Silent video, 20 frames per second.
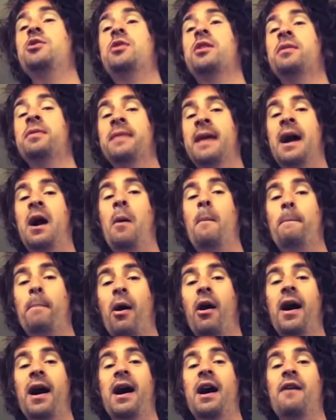You can now
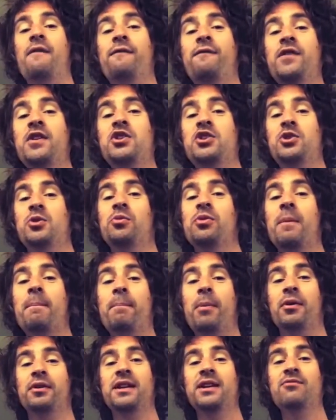buy official The
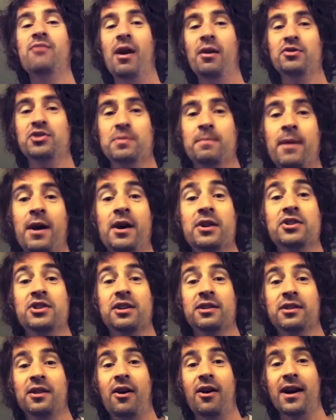Body Roach
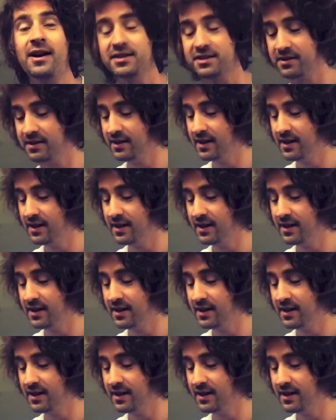merchandise.